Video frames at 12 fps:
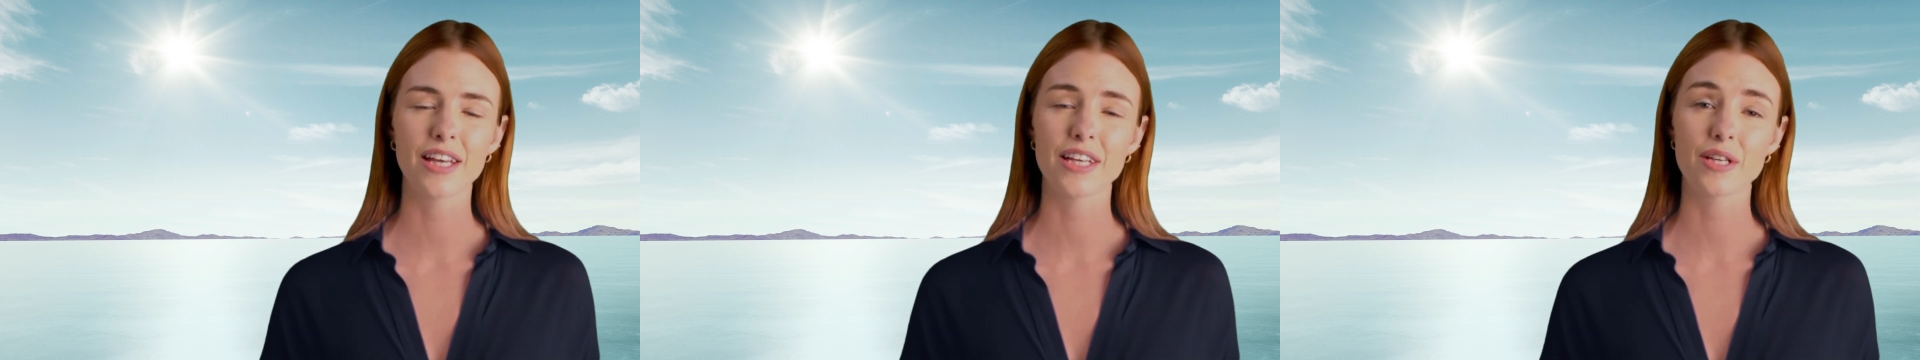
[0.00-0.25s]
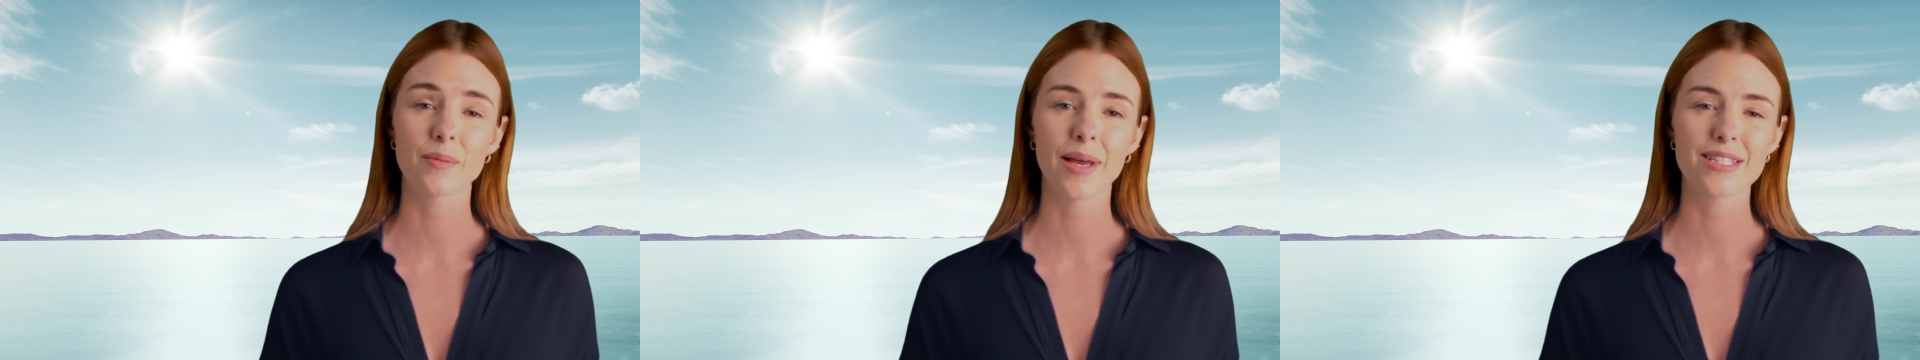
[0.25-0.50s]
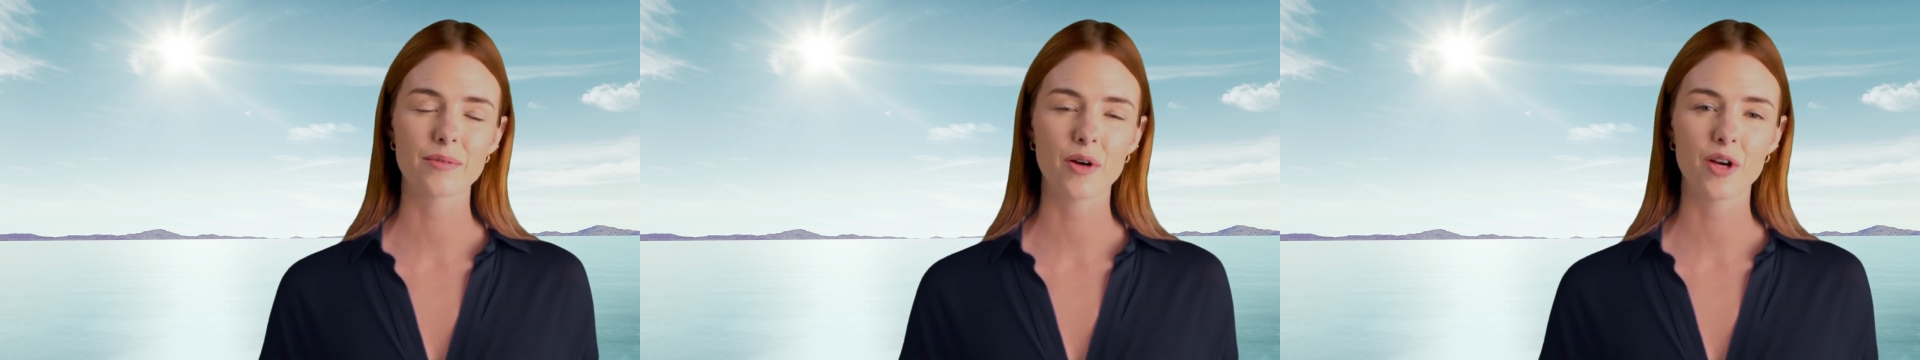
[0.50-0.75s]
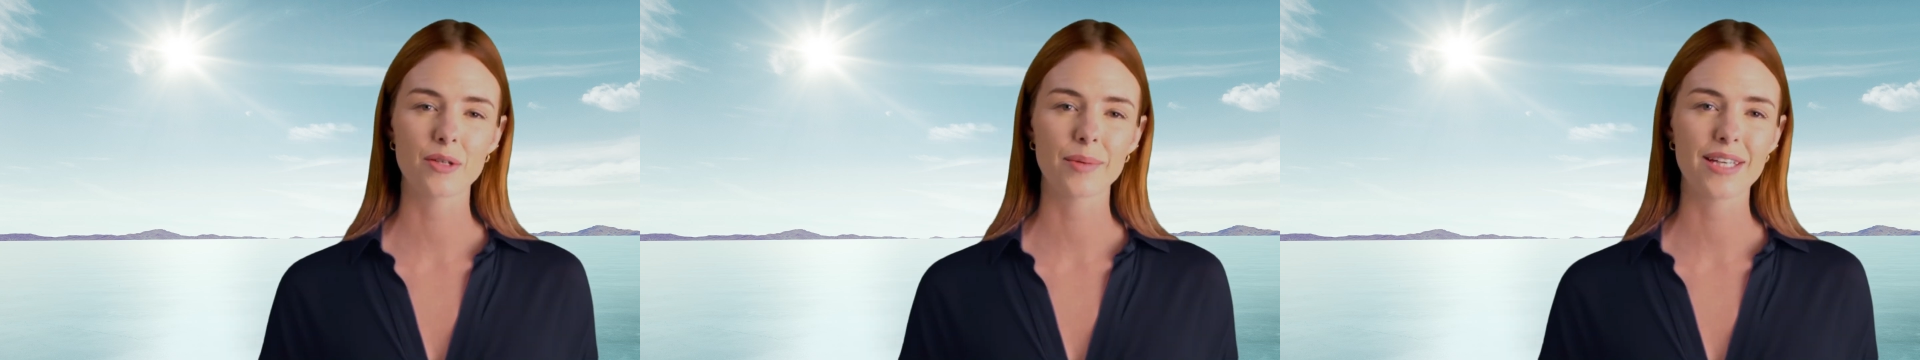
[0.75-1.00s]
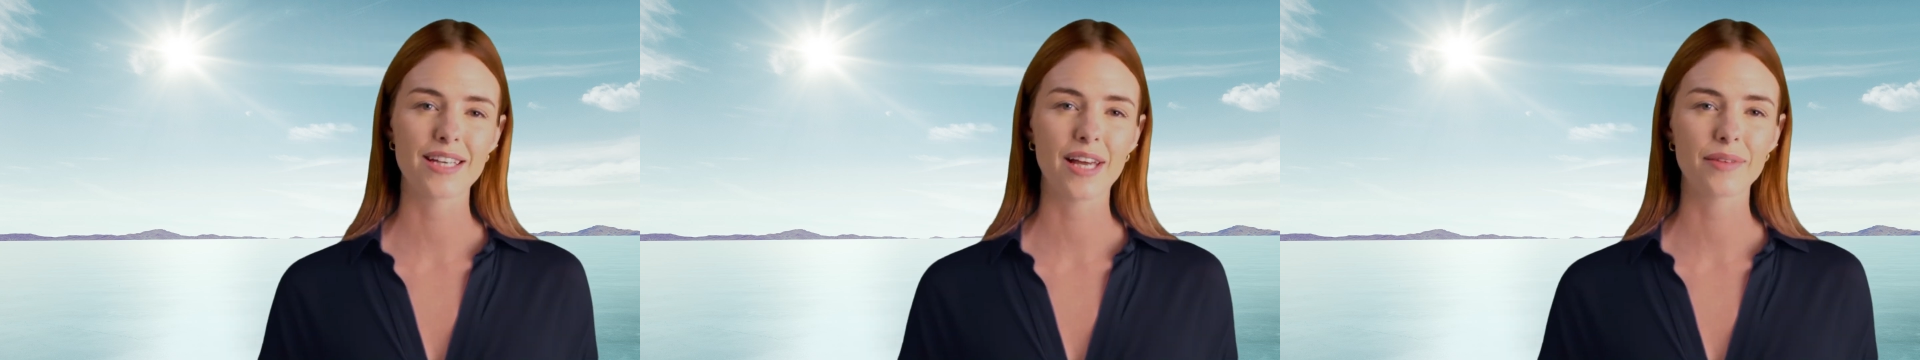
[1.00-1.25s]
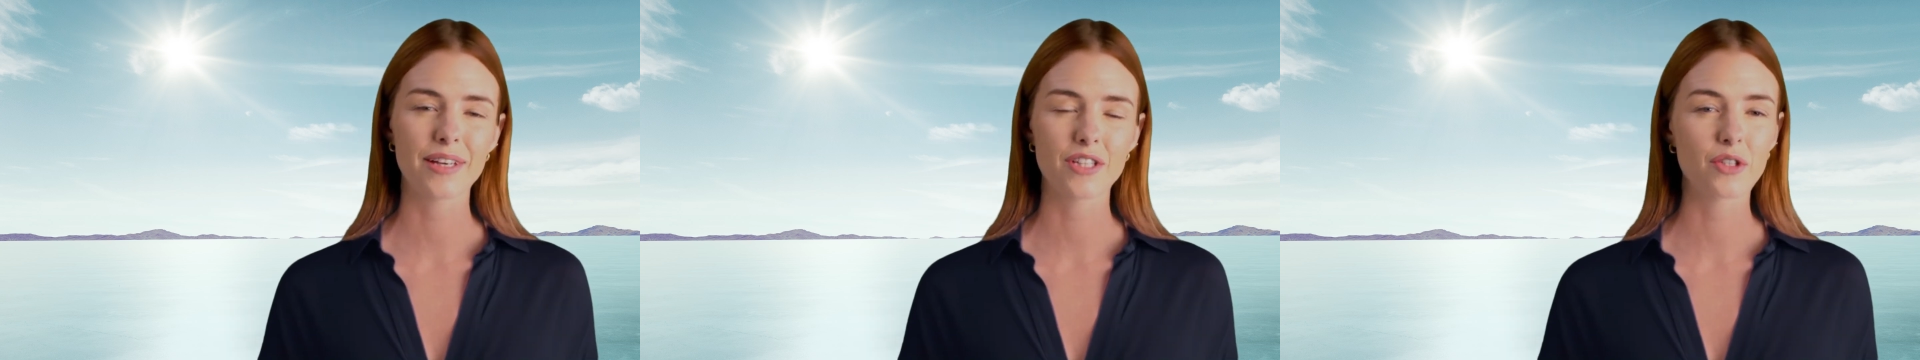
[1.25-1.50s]
You must not be
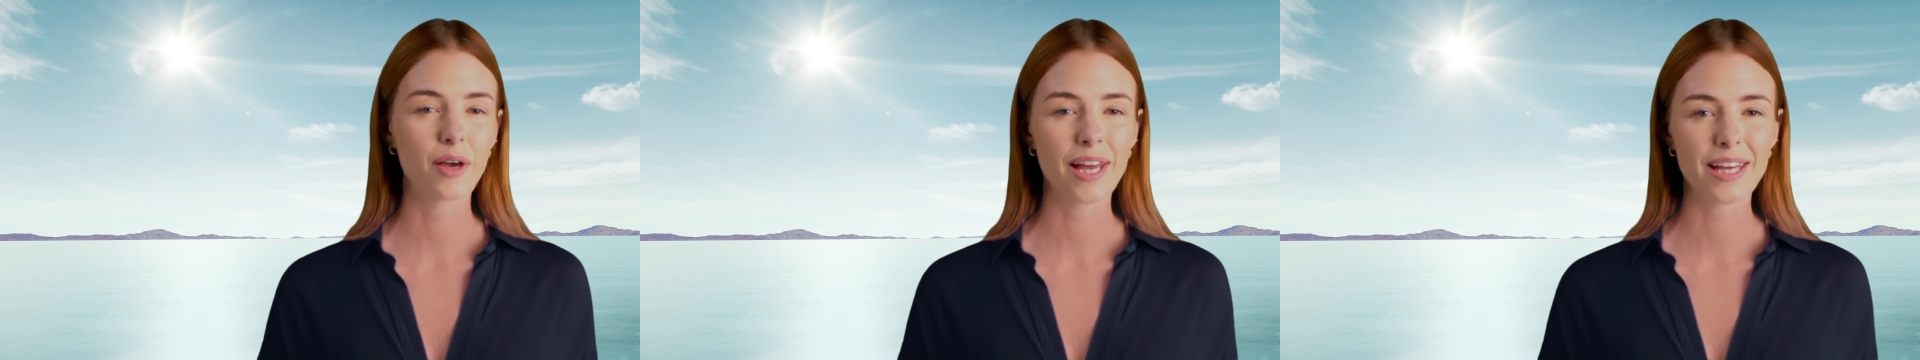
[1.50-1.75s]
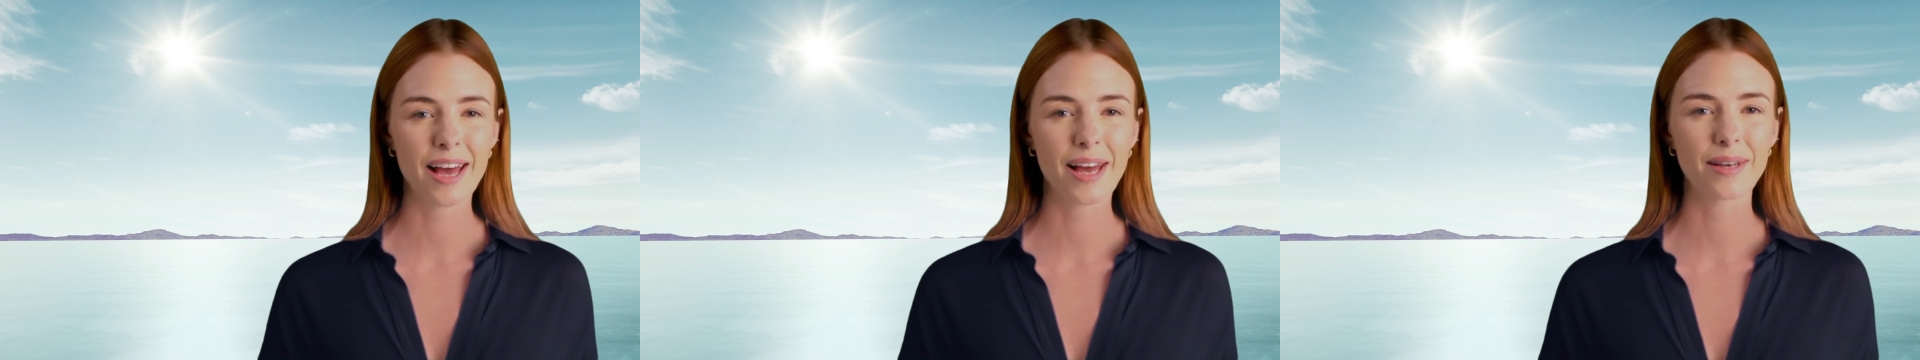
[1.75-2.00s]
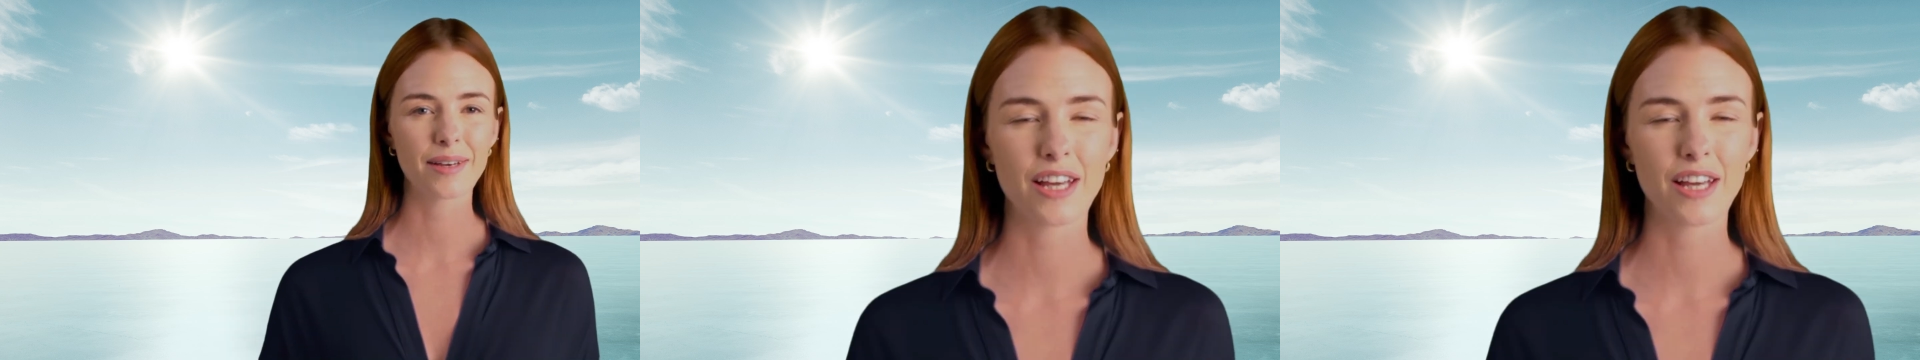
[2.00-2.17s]
towing a trailer.